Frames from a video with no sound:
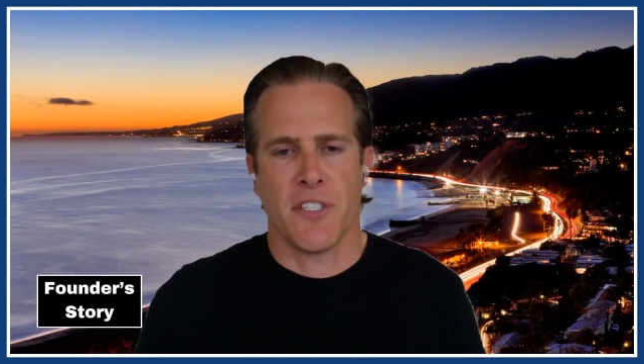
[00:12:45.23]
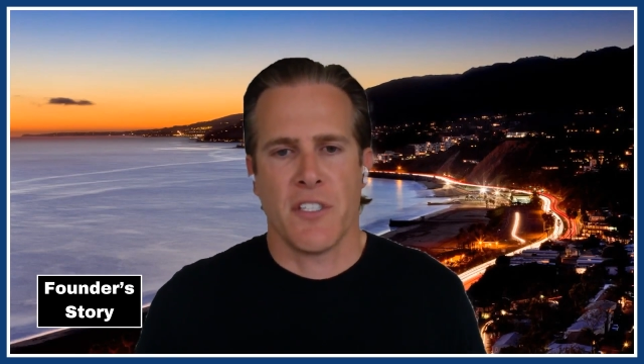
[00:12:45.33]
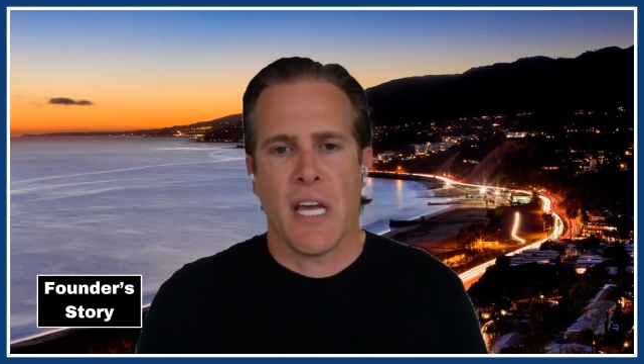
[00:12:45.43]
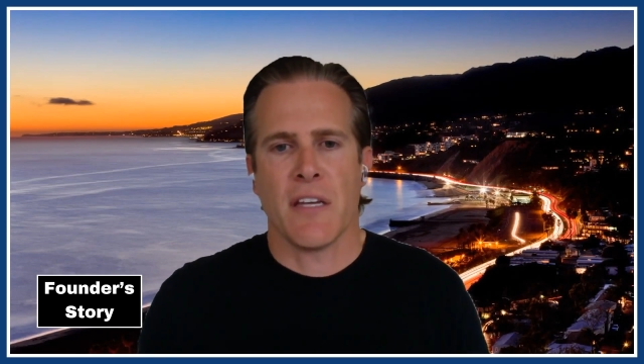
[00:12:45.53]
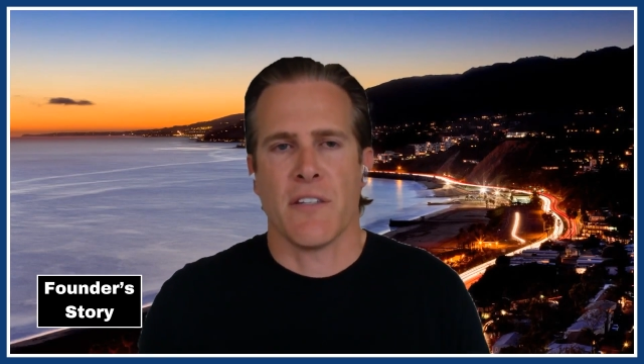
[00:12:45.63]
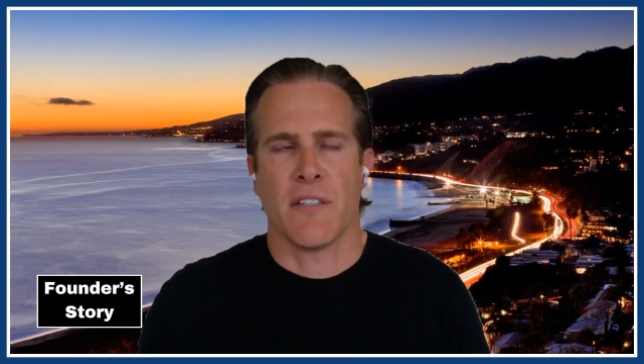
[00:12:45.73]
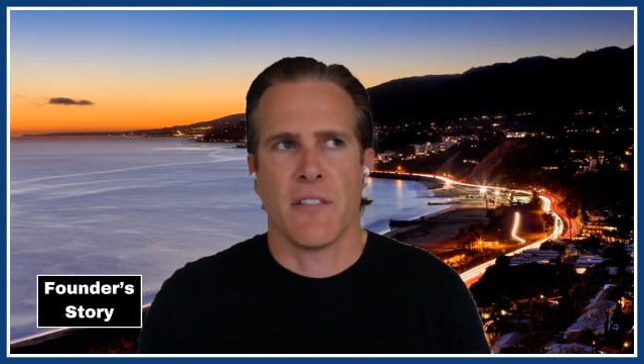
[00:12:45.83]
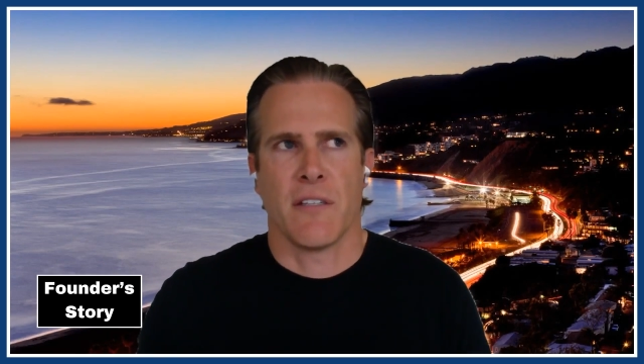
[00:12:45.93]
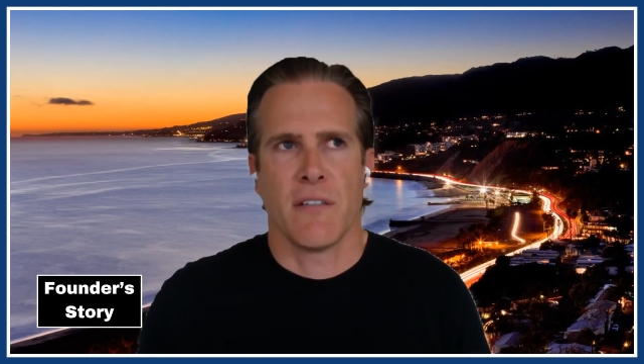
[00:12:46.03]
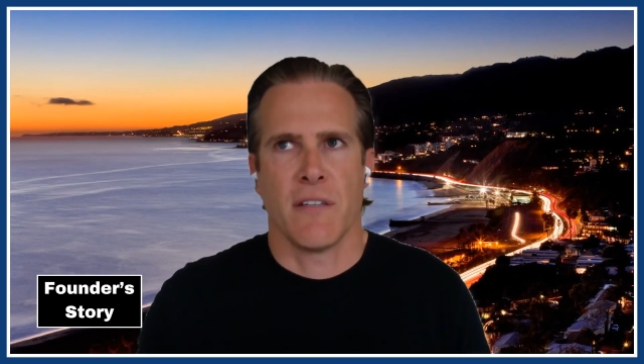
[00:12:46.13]

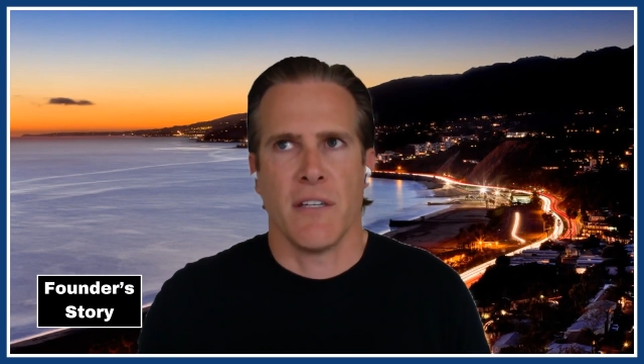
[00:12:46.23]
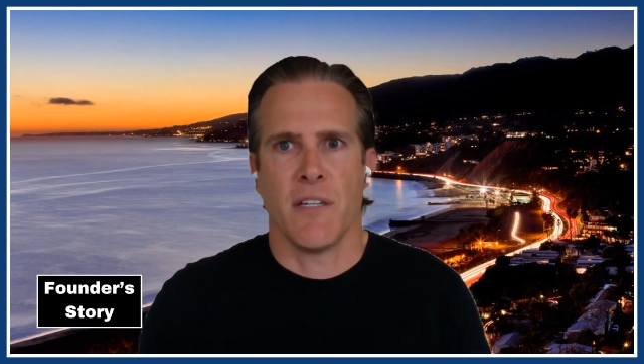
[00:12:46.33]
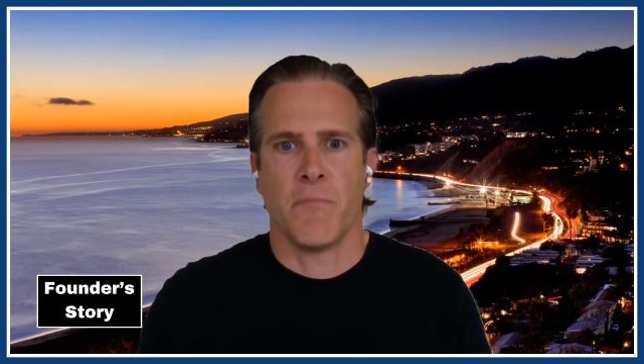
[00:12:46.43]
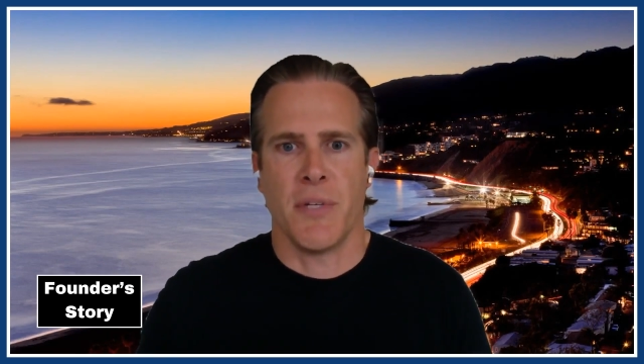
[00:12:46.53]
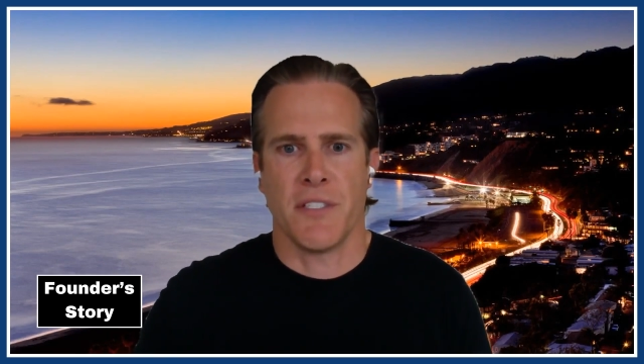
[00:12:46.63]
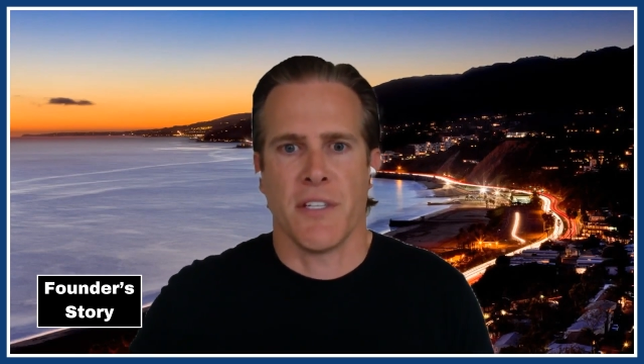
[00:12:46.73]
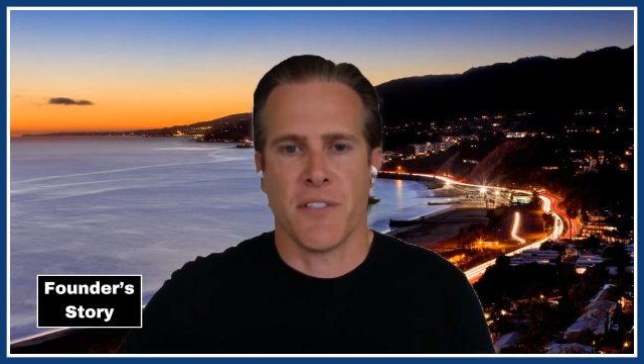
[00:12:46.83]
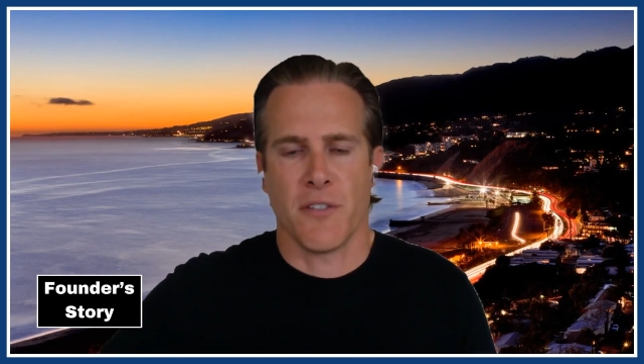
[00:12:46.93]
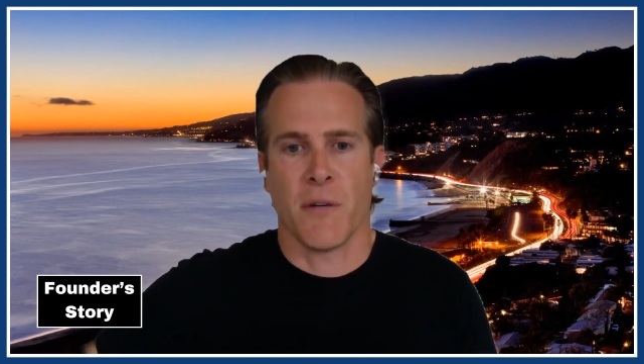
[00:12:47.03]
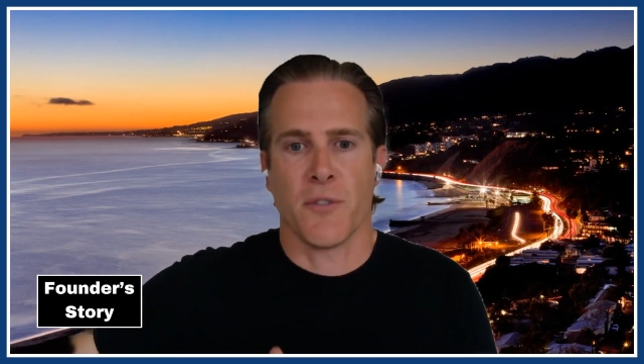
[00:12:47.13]
stages in a
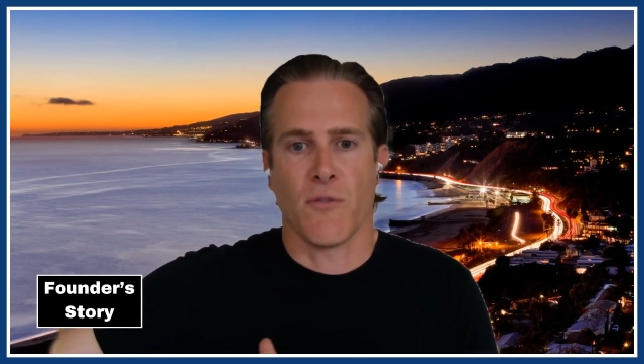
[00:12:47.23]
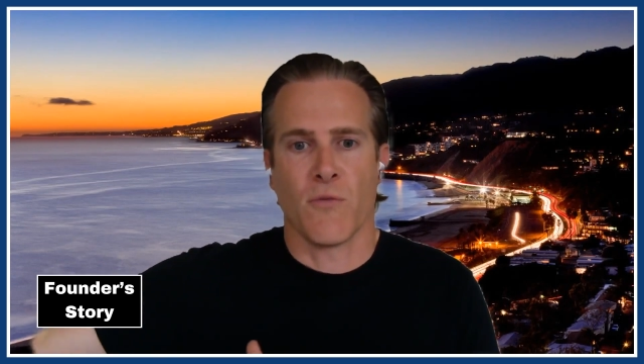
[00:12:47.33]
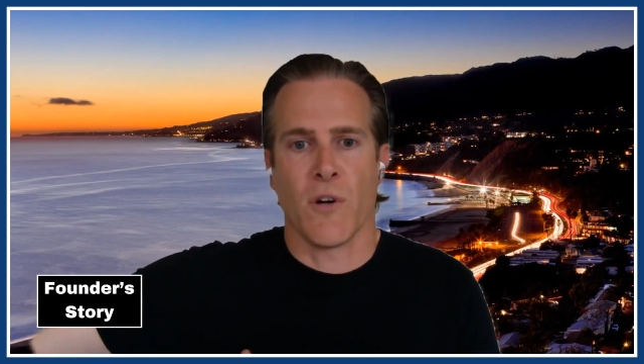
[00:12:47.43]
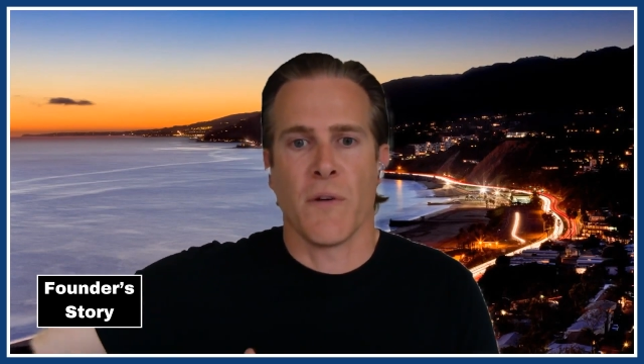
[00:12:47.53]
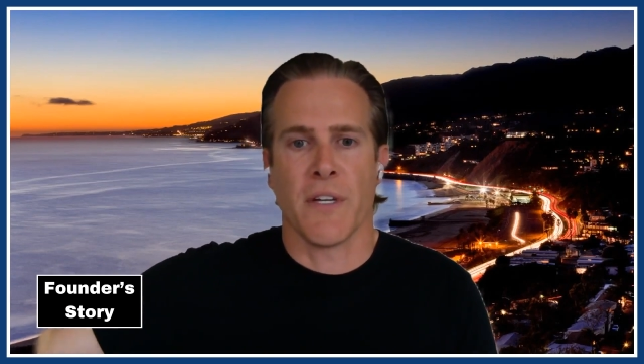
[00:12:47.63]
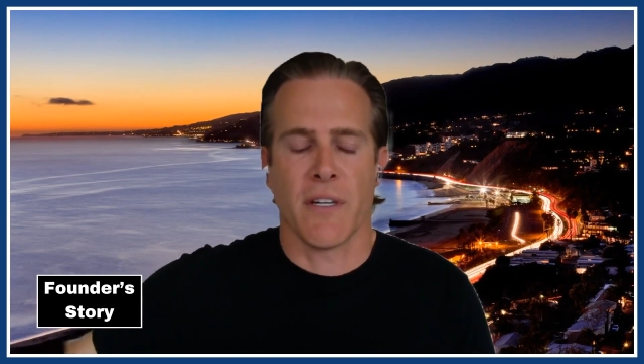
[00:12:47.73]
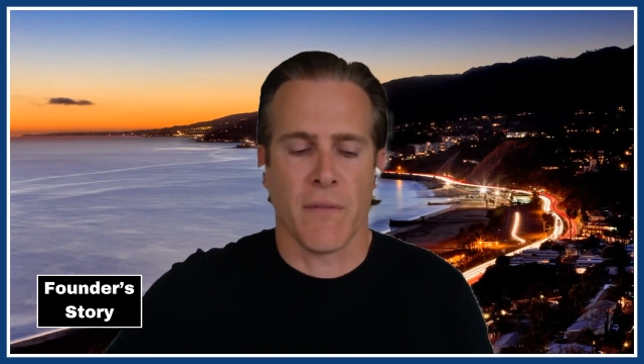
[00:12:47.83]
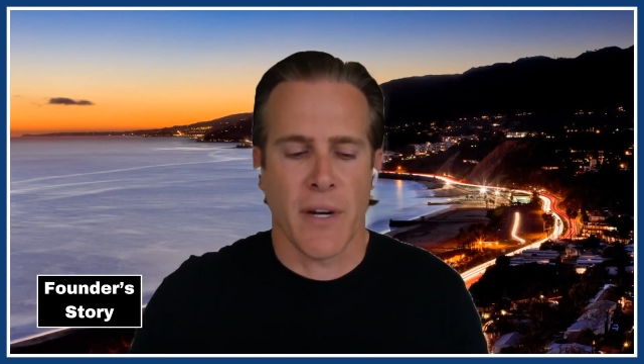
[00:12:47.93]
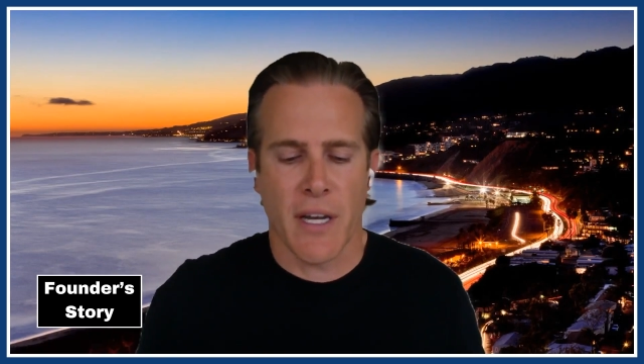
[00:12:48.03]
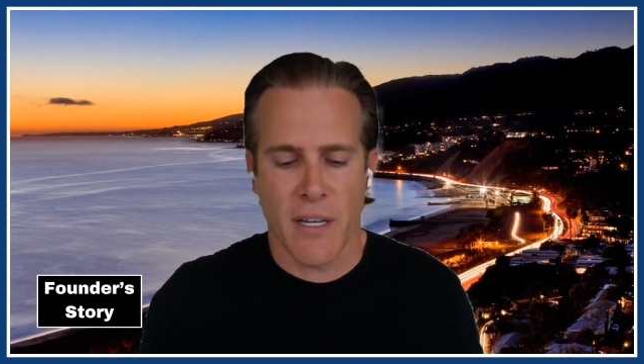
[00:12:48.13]
business in terms of growing it,
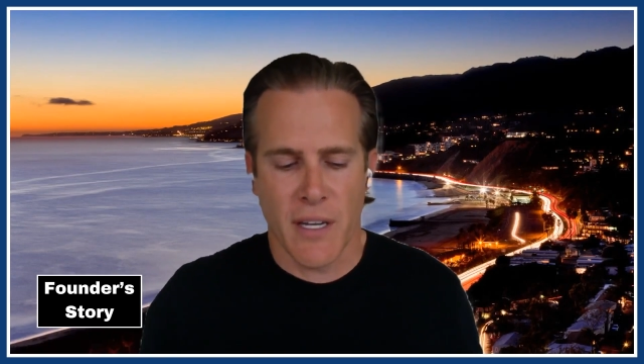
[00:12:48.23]
right?